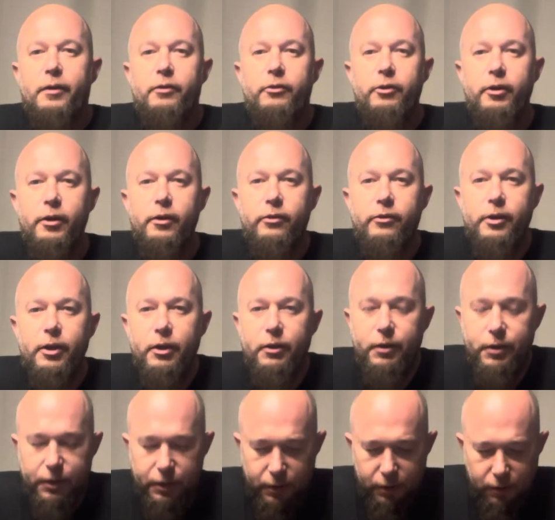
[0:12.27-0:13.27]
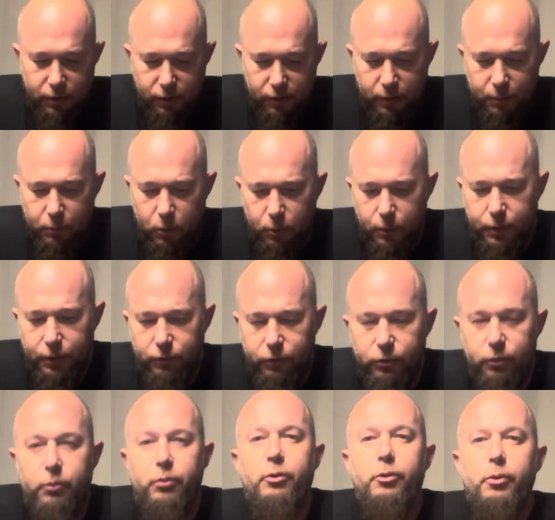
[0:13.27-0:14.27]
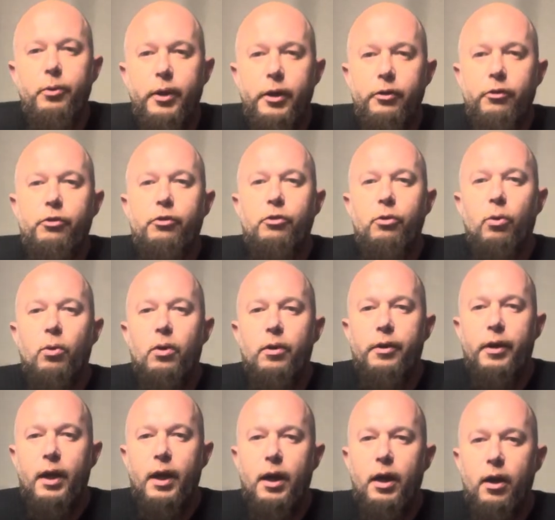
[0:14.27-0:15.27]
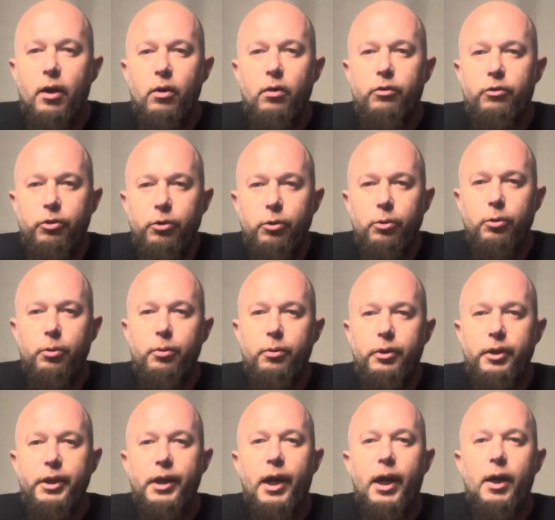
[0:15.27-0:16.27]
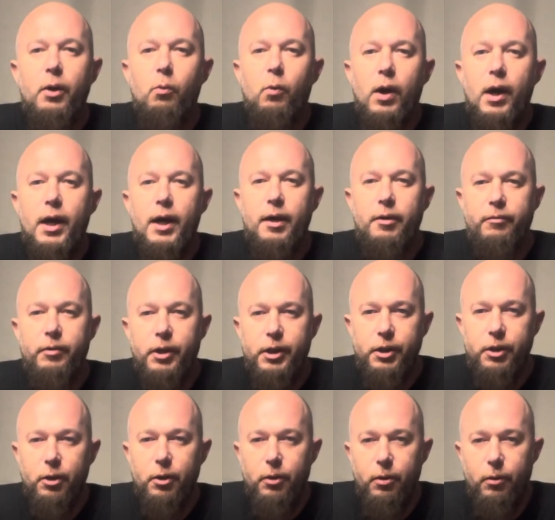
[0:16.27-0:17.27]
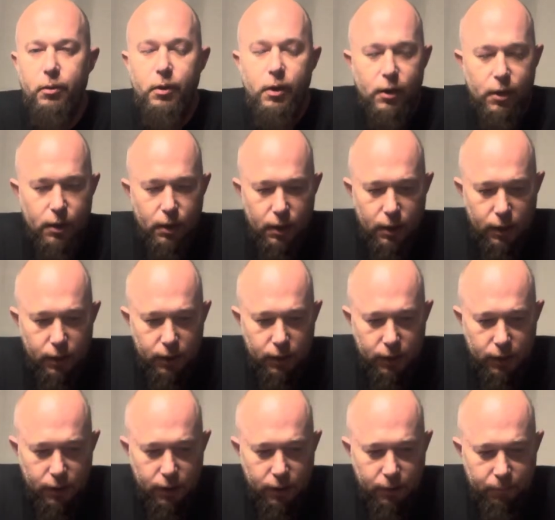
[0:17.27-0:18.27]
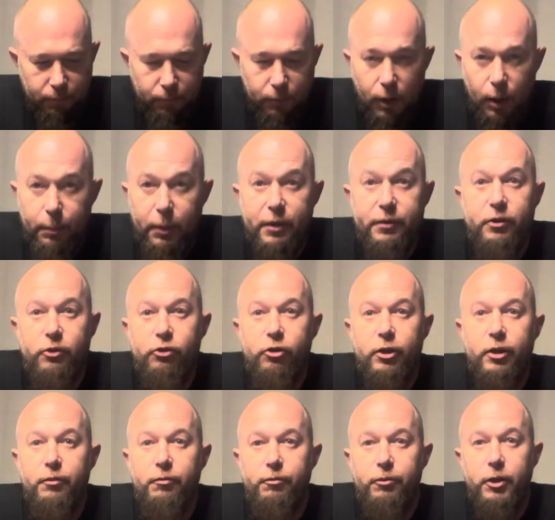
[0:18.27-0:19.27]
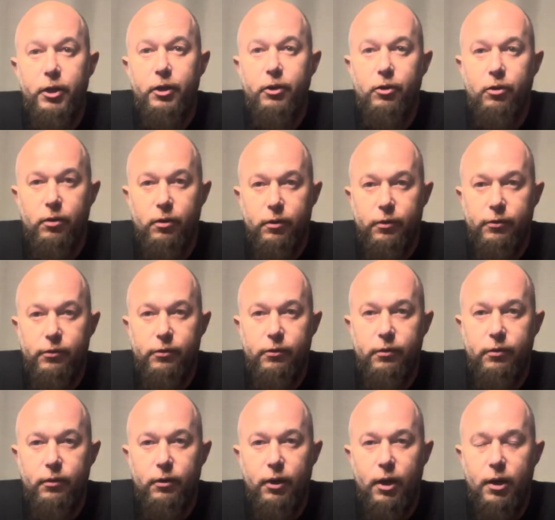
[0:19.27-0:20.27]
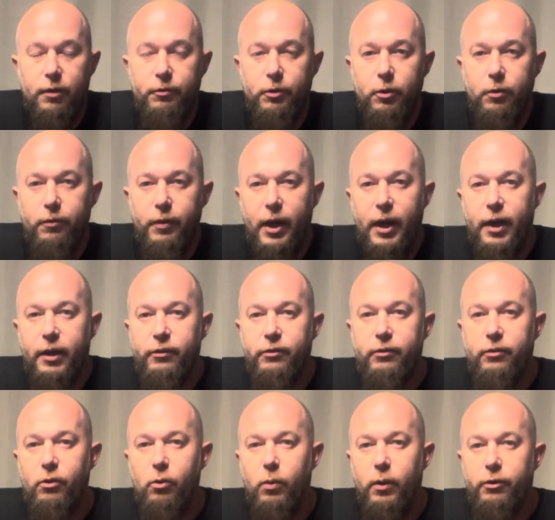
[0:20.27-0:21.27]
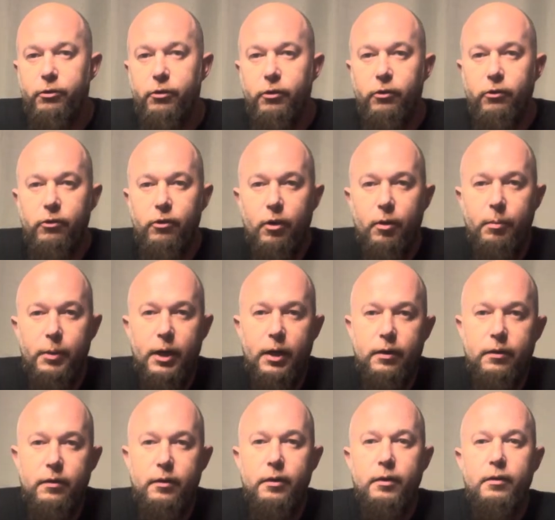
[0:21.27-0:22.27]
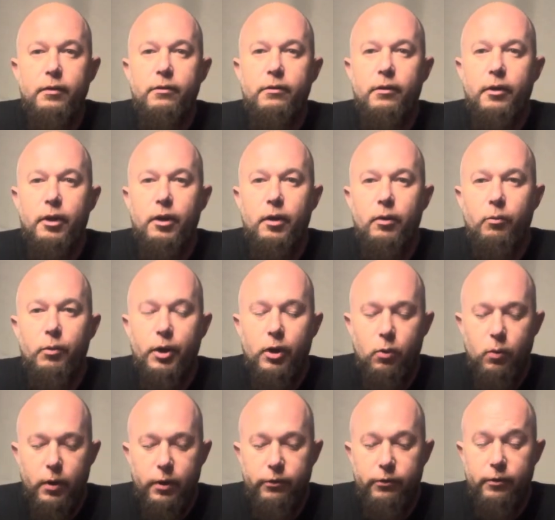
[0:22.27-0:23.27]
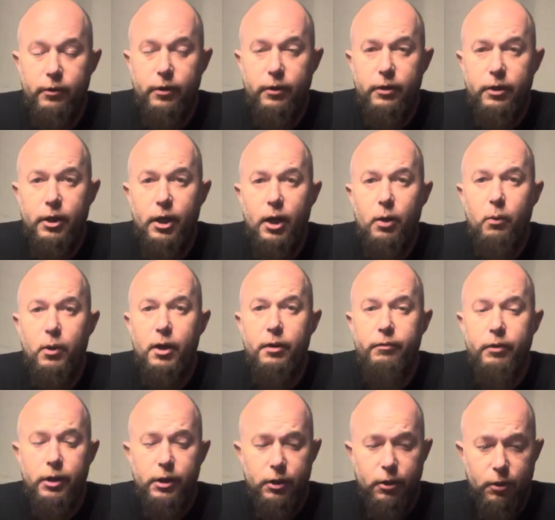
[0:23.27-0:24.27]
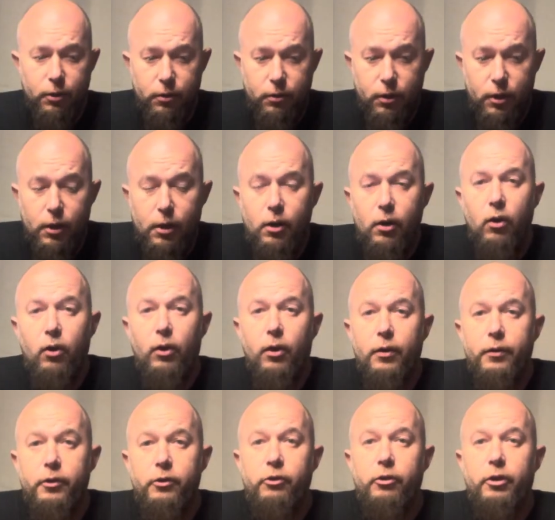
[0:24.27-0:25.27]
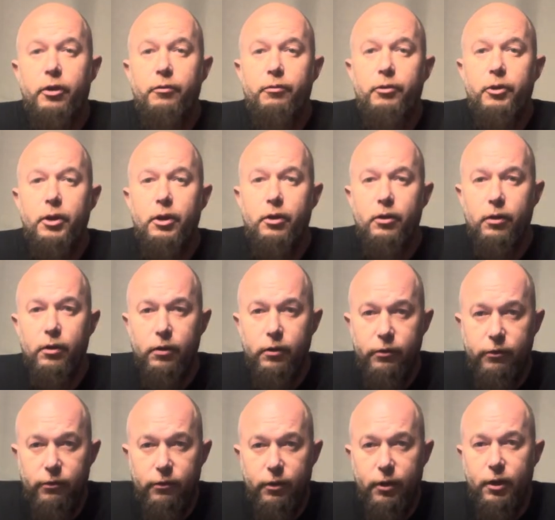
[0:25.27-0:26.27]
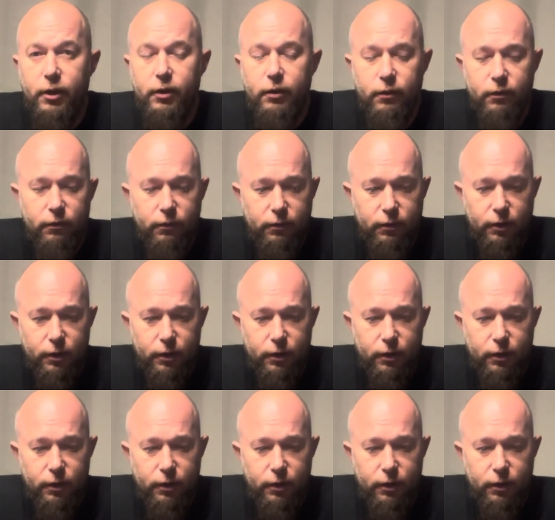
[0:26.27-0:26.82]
JS Garrett here, and I'm going to do a short how-to DIY video about the chicken feet curse. A lot of you have asked questions about this and requested a DIY video on the chicken feet curse. And